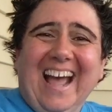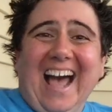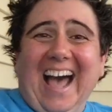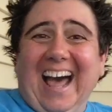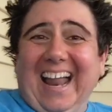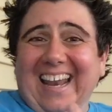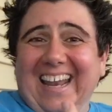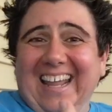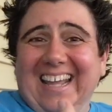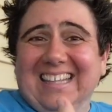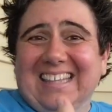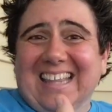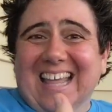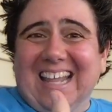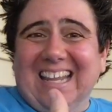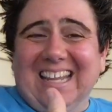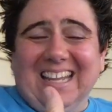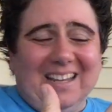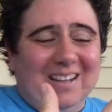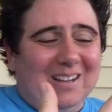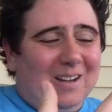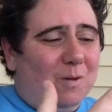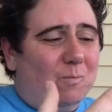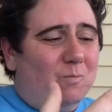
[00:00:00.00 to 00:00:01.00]
I like that
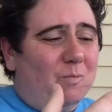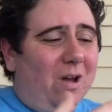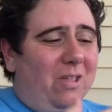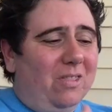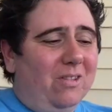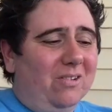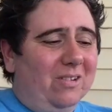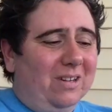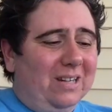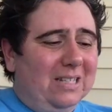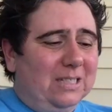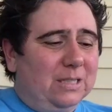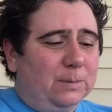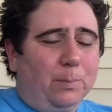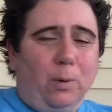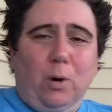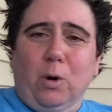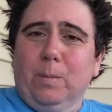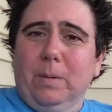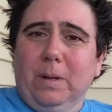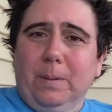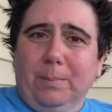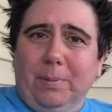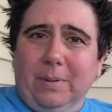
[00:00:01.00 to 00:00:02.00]
income, whether it's
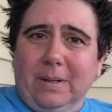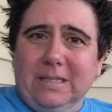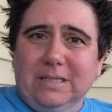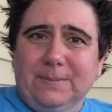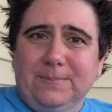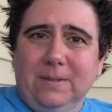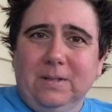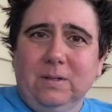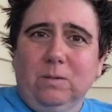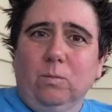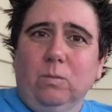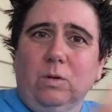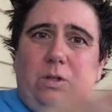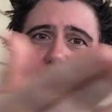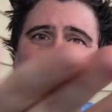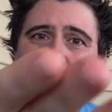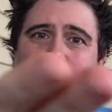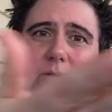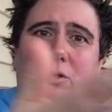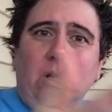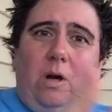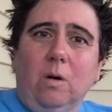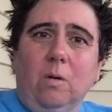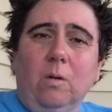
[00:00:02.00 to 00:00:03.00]
permanent placement, which
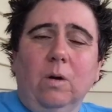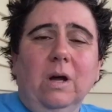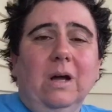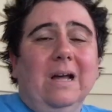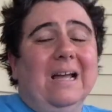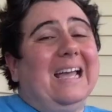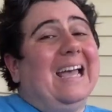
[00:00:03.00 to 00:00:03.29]
you know,